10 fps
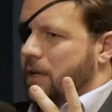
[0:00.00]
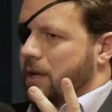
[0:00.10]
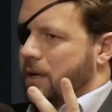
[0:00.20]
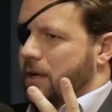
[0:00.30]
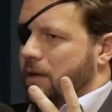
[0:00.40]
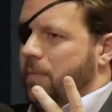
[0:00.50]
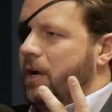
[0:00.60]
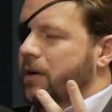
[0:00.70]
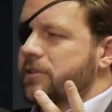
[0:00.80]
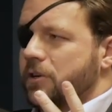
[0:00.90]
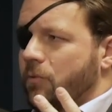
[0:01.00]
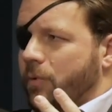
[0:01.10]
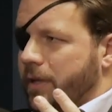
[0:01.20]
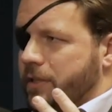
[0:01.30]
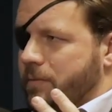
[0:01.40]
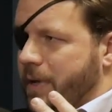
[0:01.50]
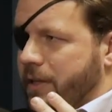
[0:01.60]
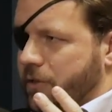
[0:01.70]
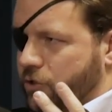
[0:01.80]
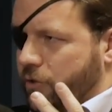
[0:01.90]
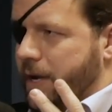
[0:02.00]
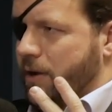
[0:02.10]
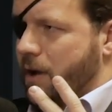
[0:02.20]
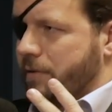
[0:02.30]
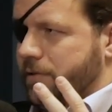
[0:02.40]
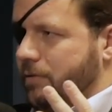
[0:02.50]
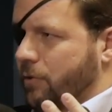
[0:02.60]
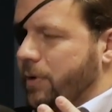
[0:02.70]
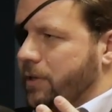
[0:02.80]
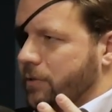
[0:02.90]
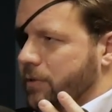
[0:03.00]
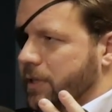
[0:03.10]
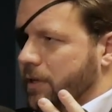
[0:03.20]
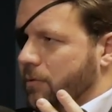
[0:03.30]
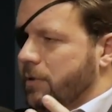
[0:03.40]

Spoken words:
Americans aren't willing to make the trade-offs of the Green New Deal.